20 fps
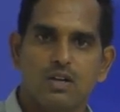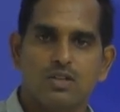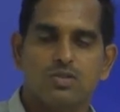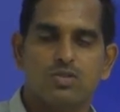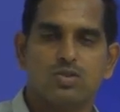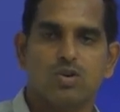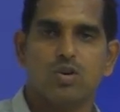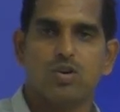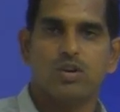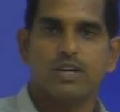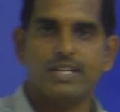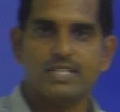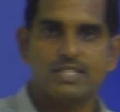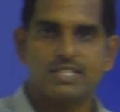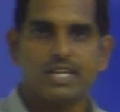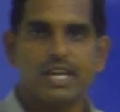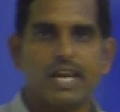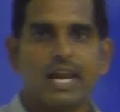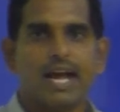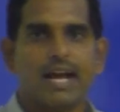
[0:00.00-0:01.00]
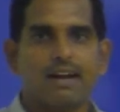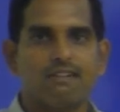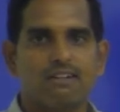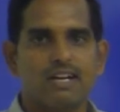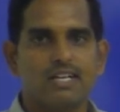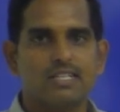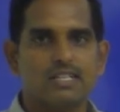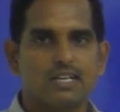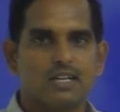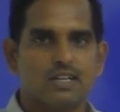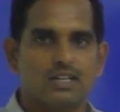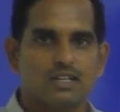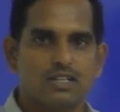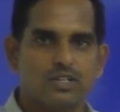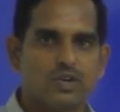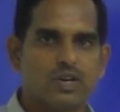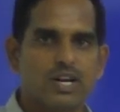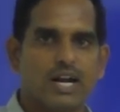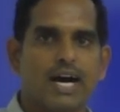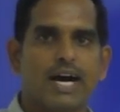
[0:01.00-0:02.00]
So in C language,
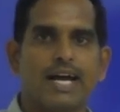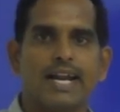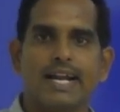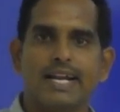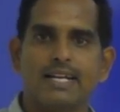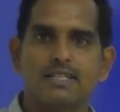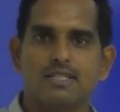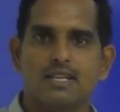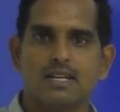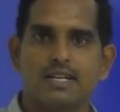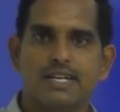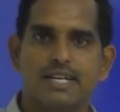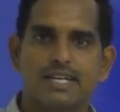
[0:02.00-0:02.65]
your arrays